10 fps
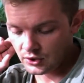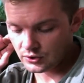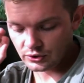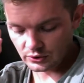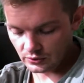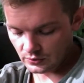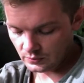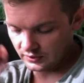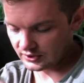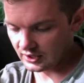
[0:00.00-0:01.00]
So
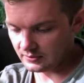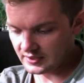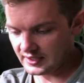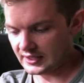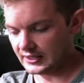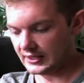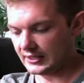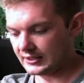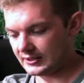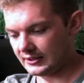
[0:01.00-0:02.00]
we'll start with
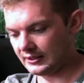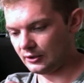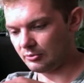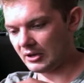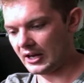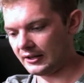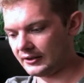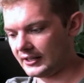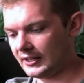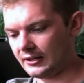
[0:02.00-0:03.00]
this little pile
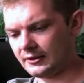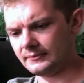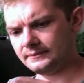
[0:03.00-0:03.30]
here.